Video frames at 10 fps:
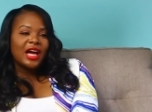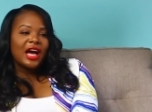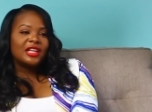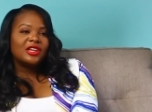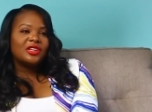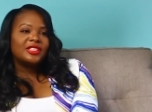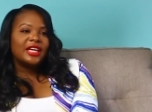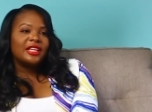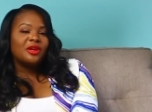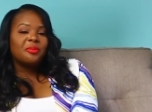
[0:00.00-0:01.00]
I learned
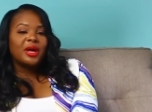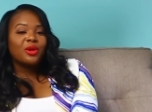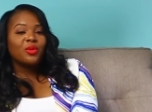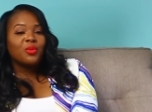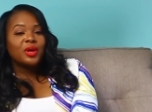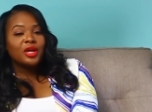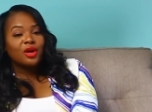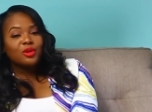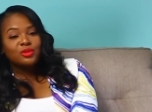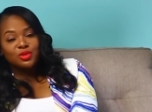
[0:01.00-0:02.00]
that no matter what
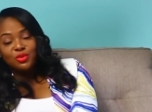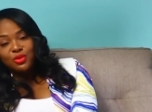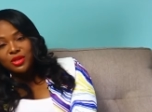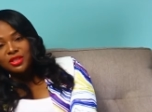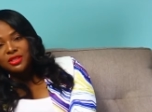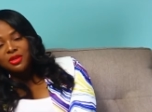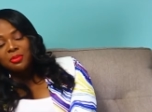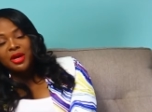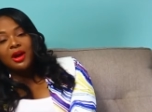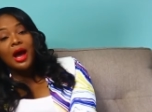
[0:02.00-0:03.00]
goes on,
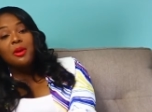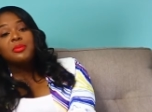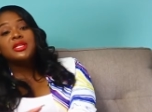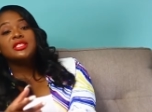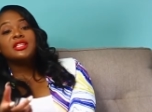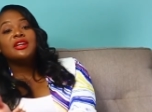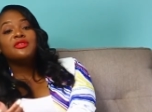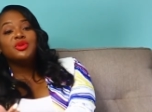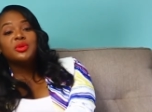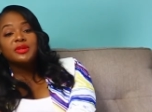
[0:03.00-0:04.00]
no matter how much
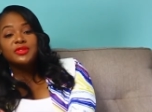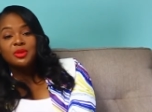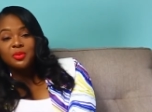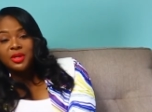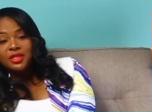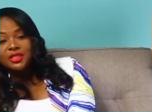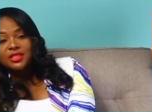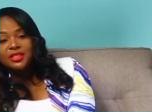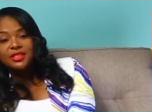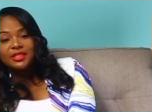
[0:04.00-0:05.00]
love you give someone,
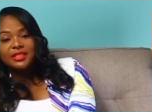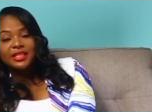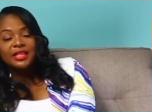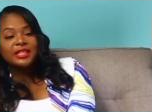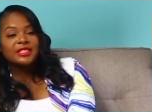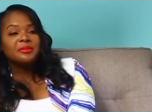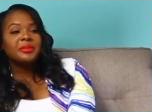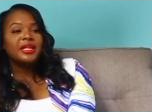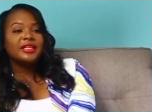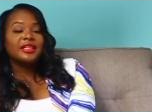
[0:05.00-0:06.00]
that doesn't
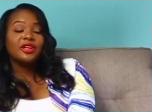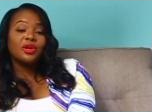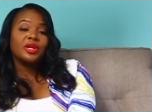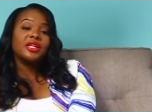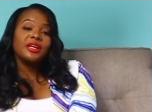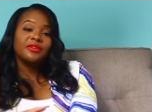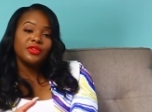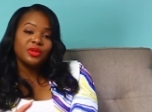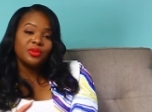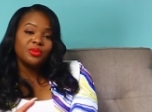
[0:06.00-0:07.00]
mean that they're going to
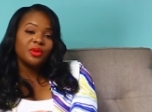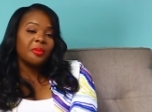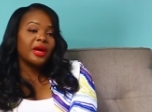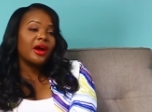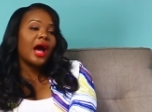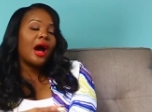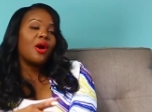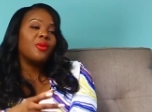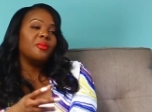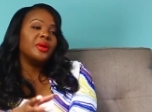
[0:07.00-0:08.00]
love you. No matter
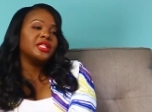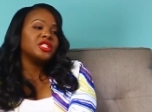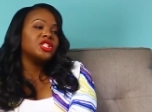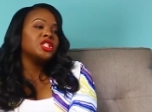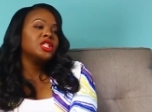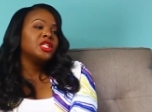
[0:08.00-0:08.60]
how much